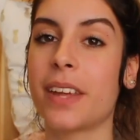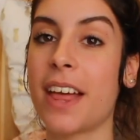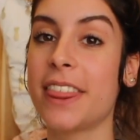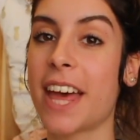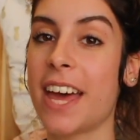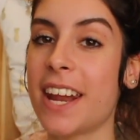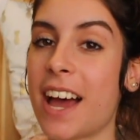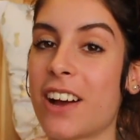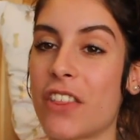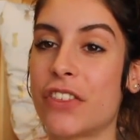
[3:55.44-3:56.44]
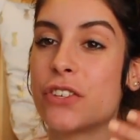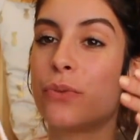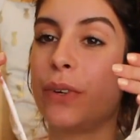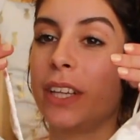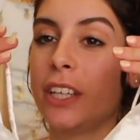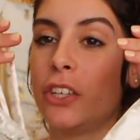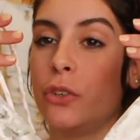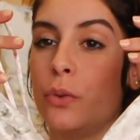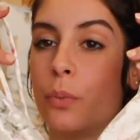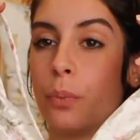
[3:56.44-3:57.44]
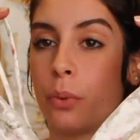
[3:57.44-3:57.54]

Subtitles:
And then I got this really cute